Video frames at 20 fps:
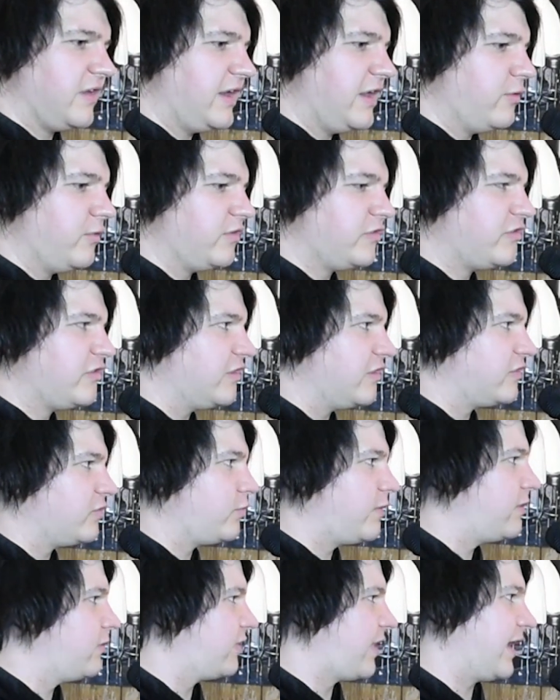and it was
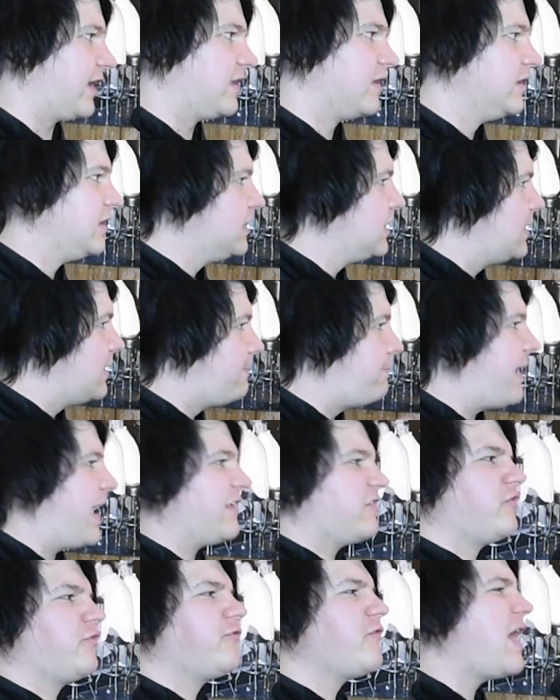just, we were like
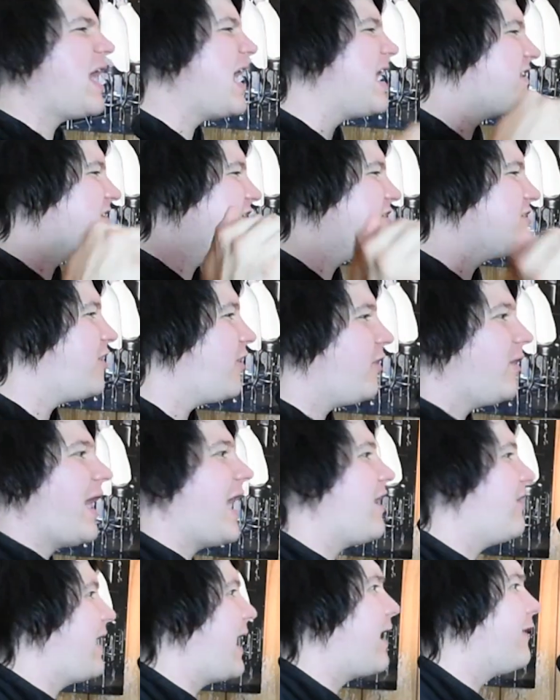best friends, you know
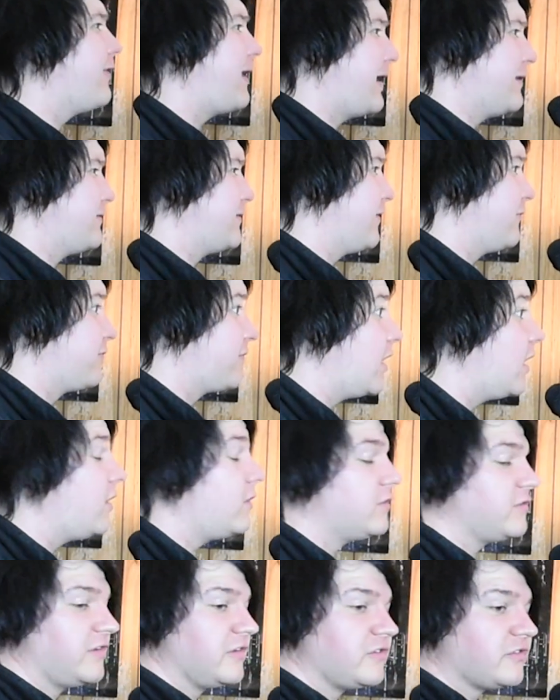how that stuff
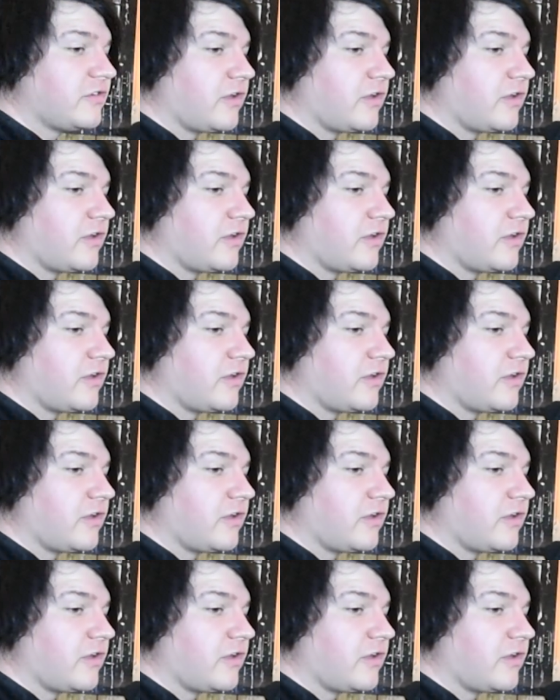goes. And